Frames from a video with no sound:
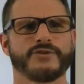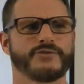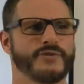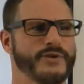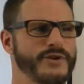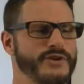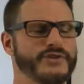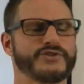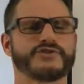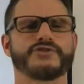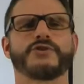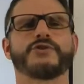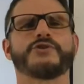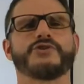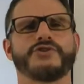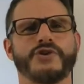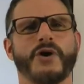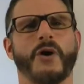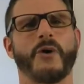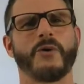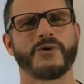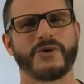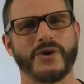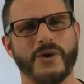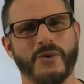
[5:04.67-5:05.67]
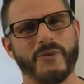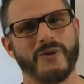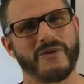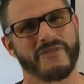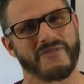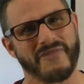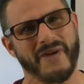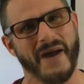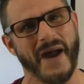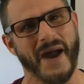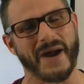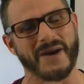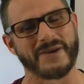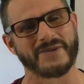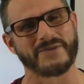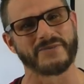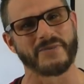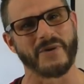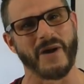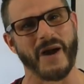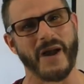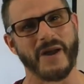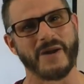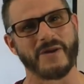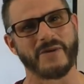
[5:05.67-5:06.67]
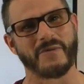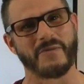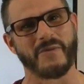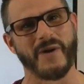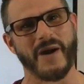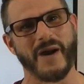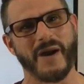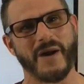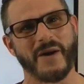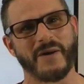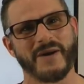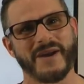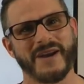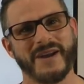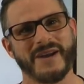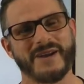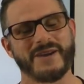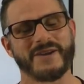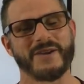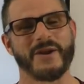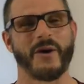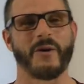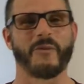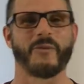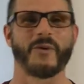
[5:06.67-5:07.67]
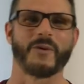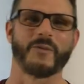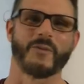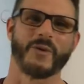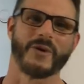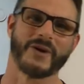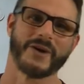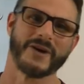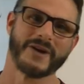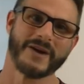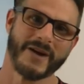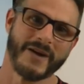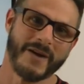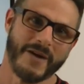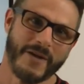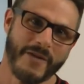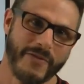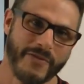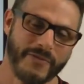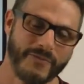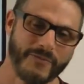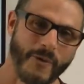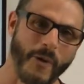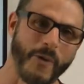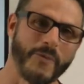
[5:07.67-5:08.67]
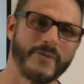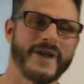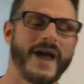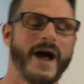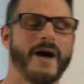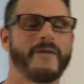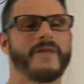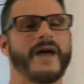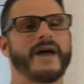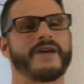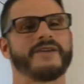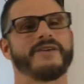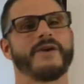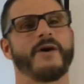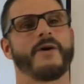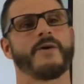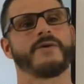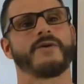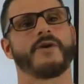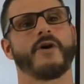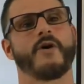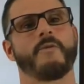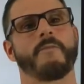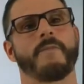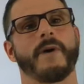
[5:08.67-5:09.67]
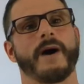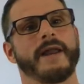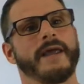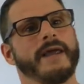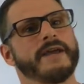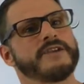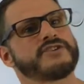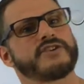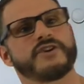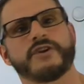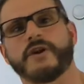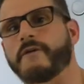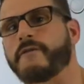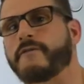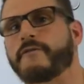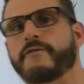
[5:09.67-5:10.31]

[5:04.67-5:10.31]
traditional yo-yo effect, right? Where, we're going to throw down that yo-yo, but it's going to